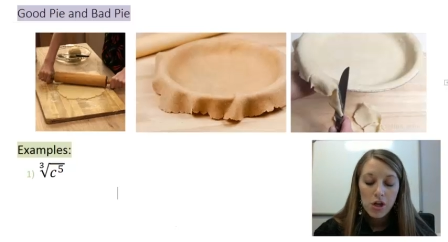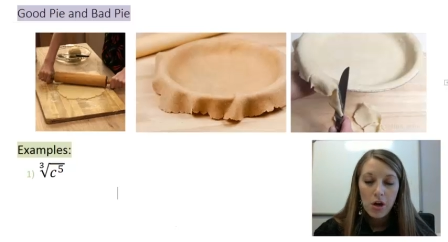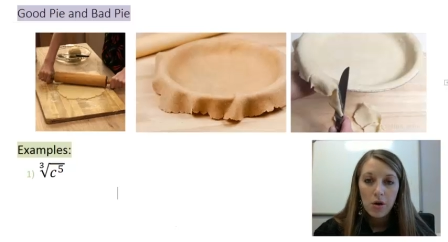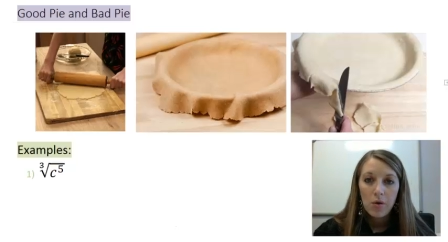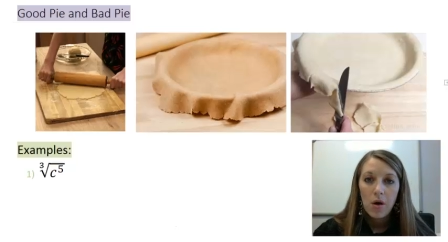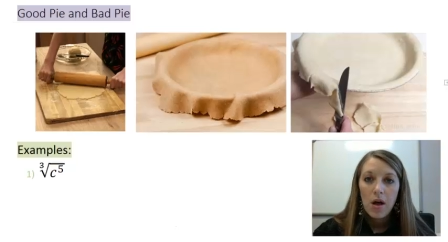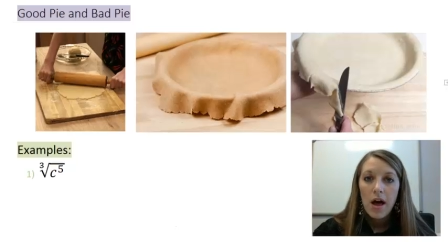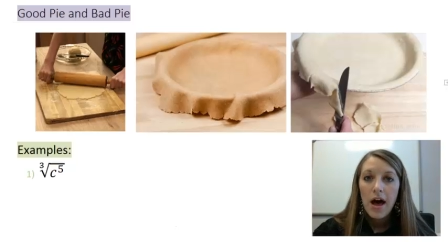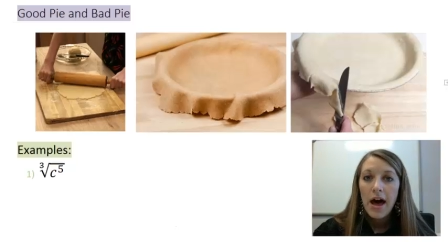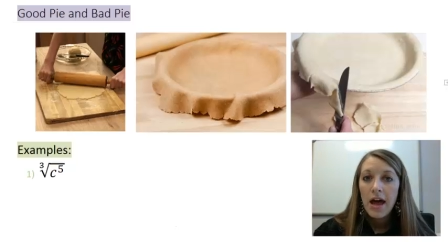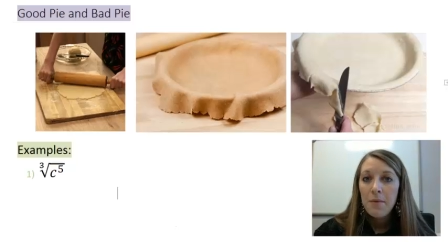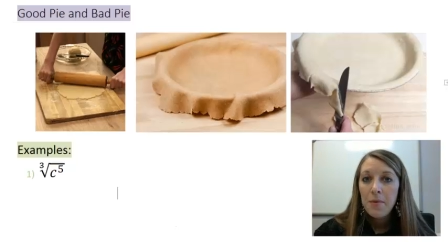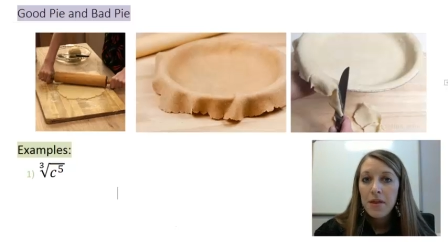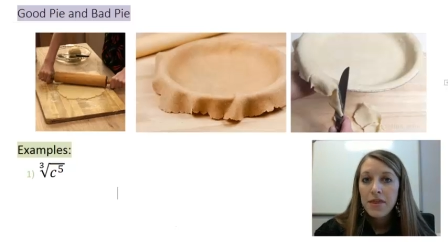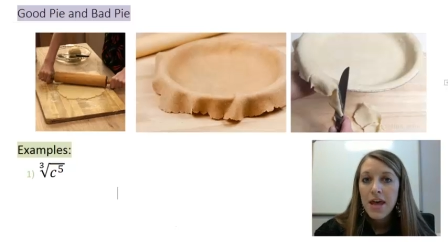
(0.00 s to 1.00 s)
So,
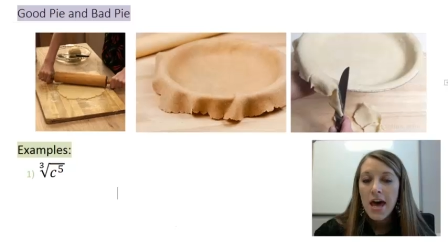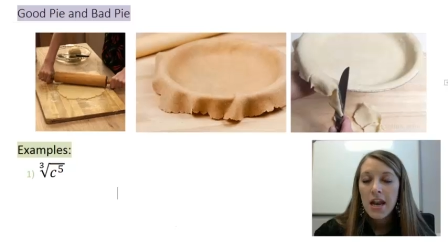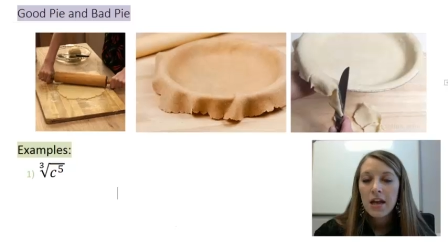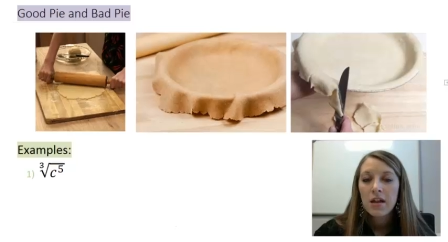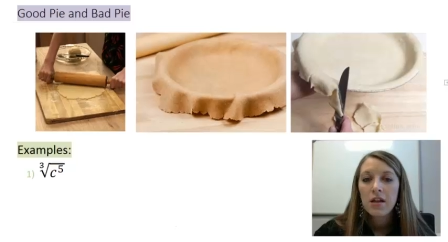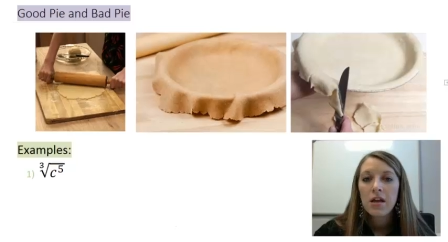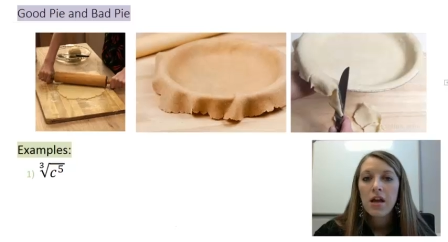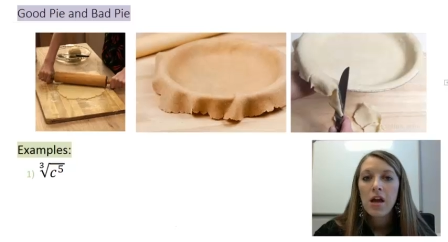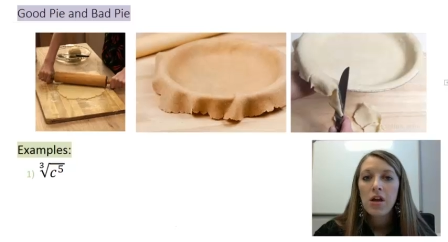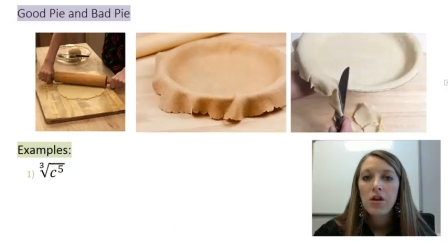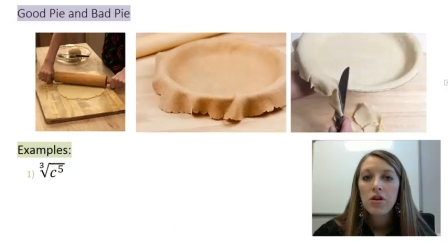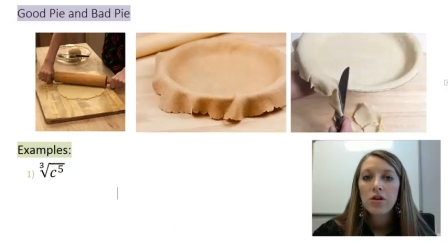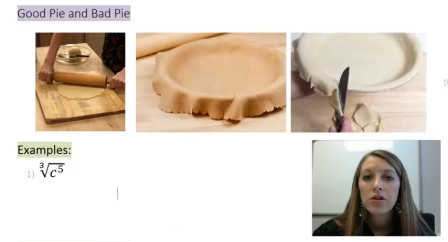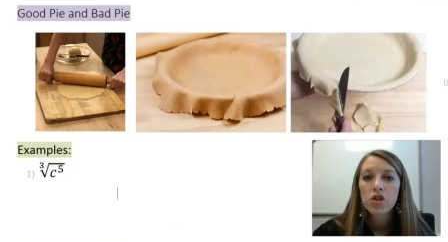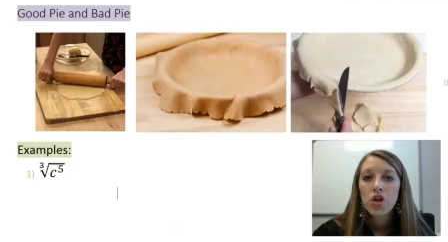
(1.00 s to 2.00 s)
hypothetically,
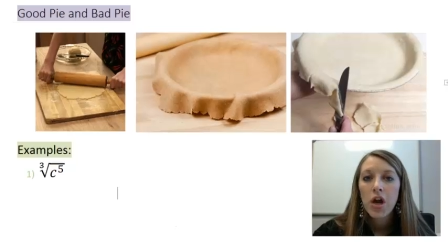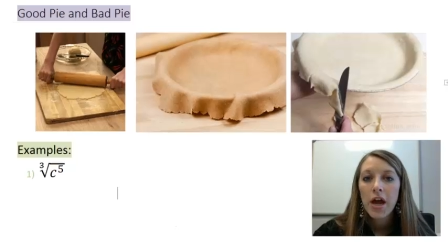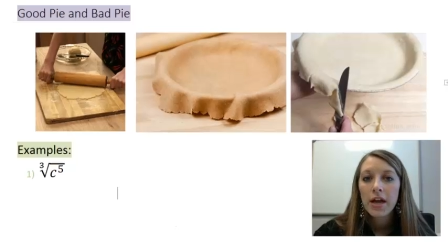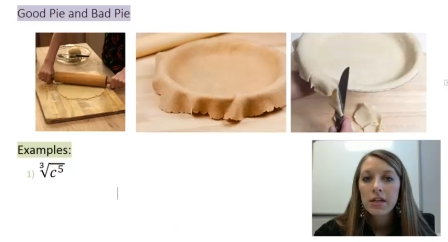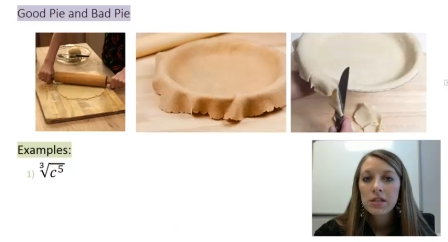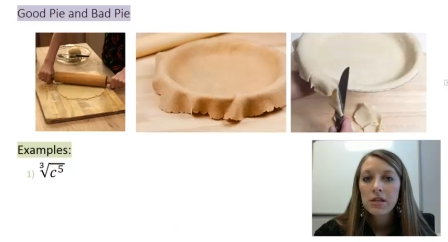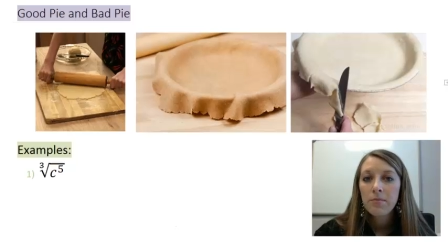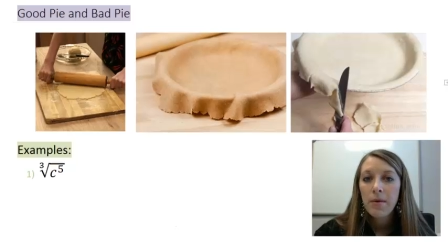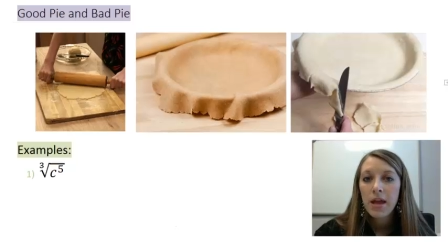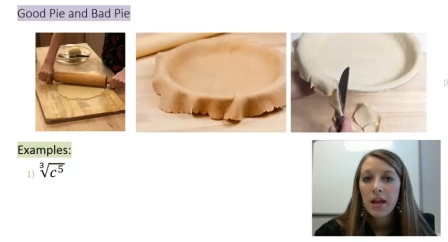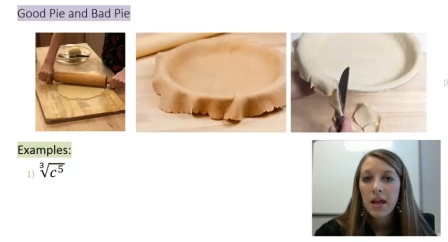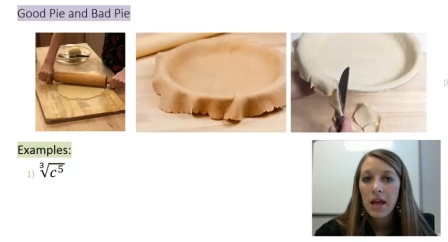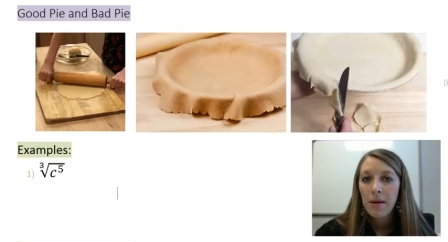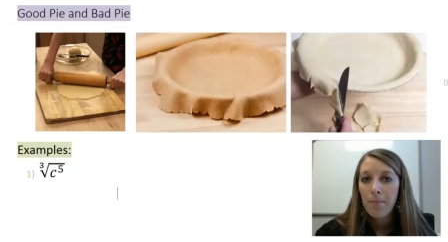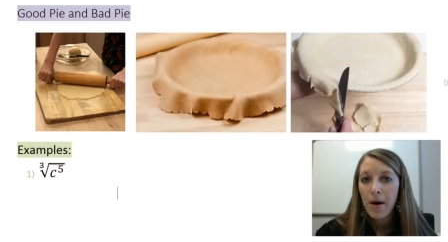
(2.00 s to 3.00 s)
you're trying to
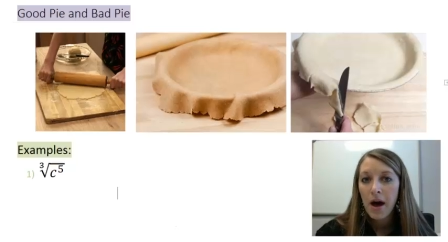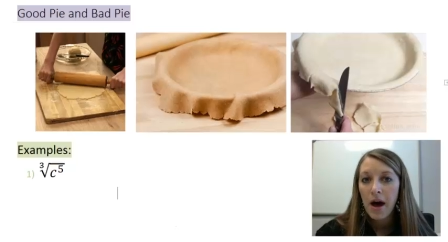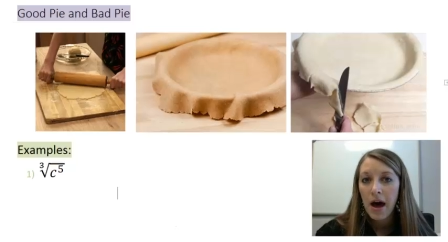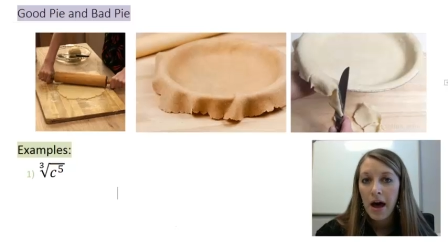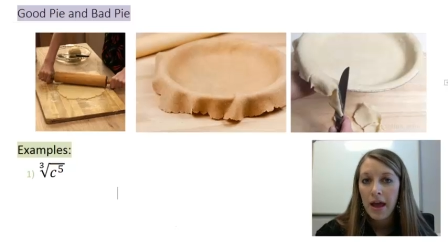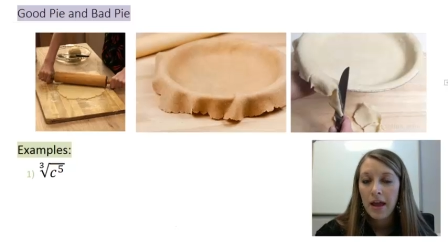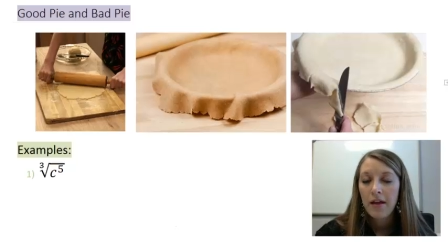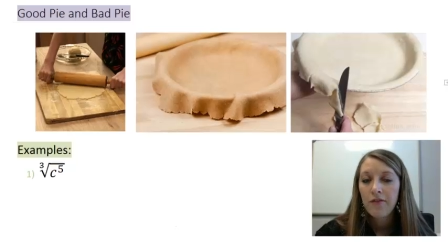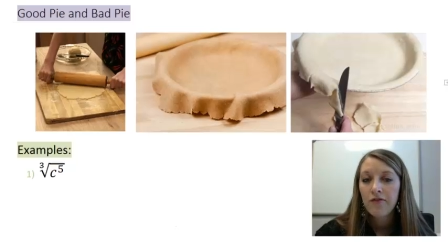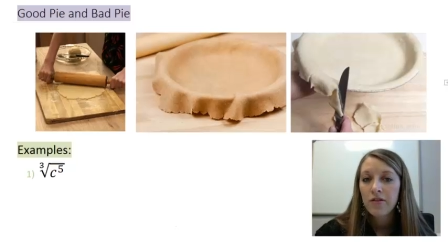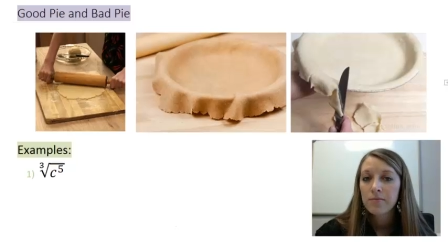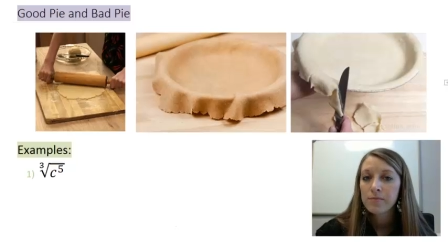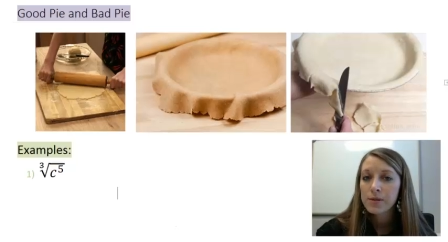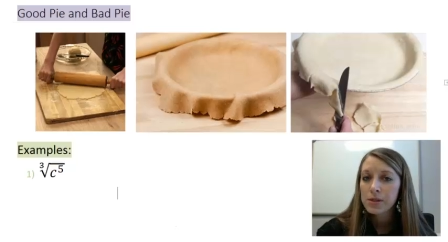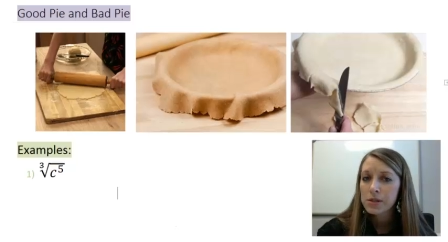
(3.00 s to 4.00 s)
make a pie
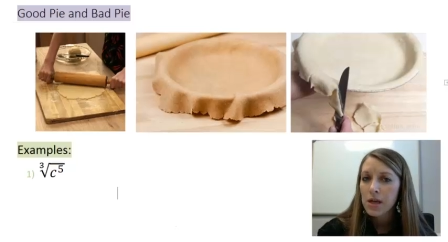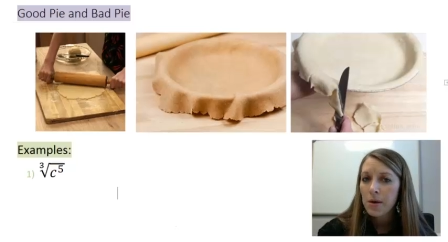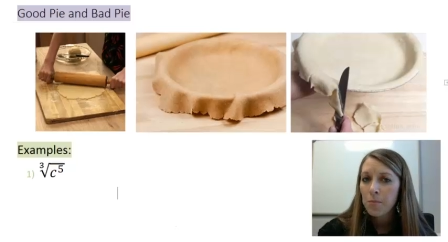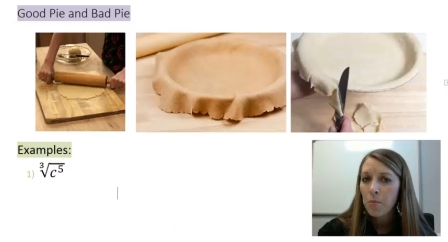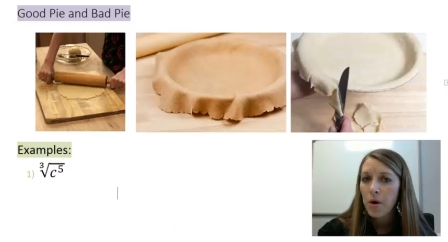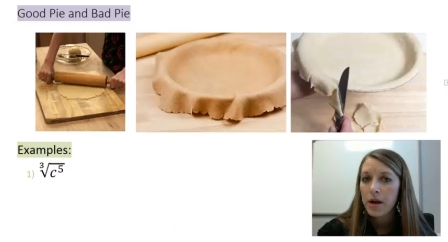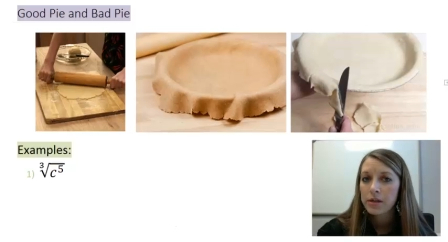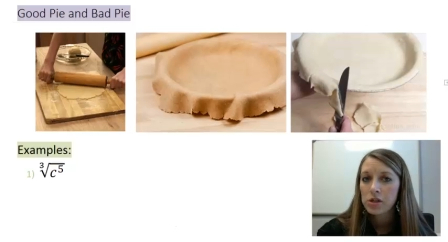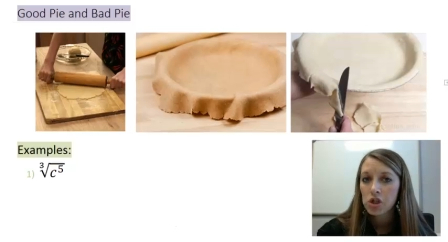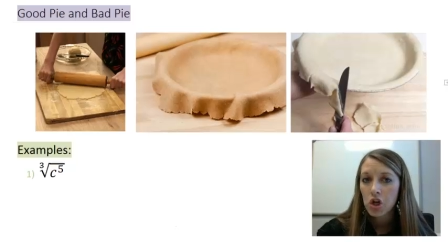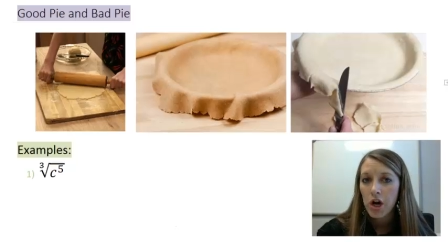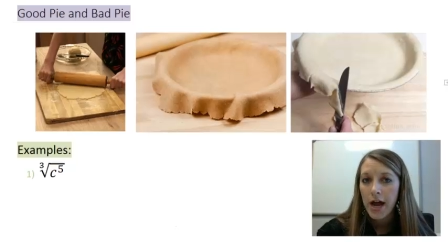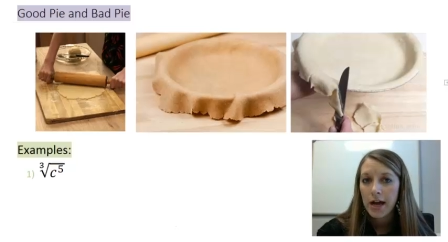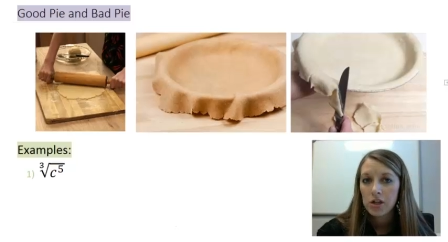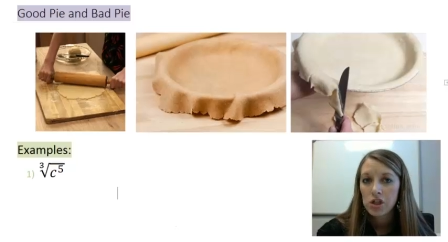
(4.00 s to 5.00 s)
from somewhat
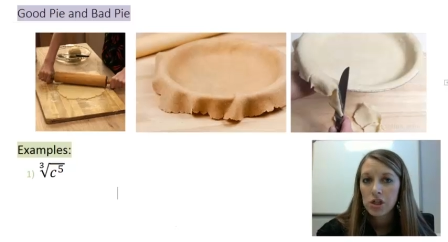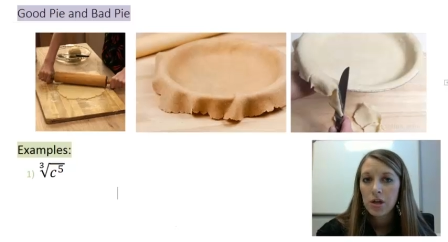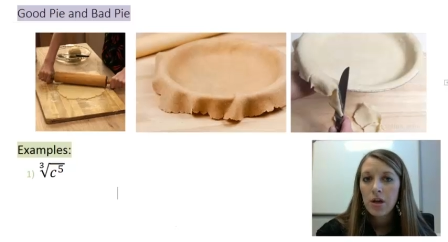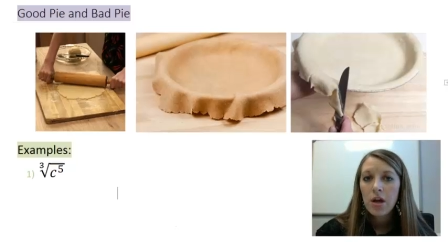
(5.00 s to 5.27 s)
scratch.